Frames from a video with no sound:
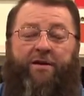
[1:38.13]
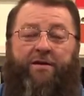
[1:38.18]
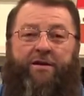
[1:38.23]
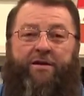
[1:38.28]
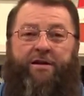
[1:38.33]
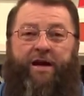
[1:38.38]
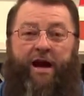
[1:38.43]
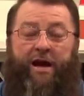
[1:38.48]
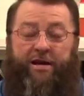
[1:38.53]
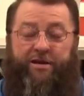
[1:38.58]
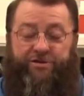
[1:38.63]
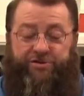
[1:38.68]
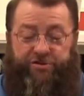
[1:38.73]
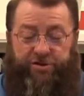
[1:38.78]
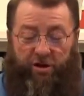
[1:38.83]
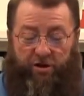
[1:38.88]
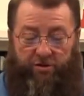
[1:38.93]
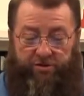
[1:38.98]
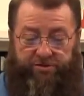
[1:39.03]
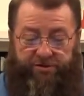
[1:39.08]
Today's
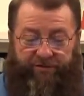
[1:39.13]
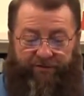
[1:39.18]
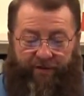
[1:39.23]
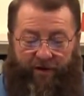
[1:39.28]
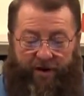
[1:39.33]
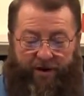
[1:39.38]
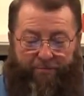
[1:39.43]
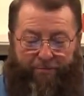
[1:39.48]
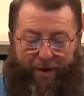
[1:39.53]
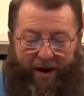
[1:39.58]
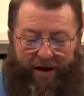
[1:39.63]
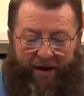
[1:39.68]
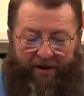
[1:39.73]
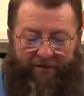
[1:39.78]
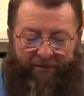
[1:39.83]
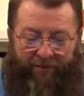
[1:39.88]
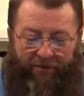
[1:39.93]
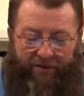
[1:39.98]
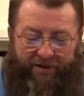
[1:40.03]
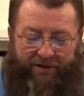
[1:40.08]
thought's very
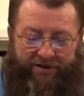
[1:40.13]
powerful,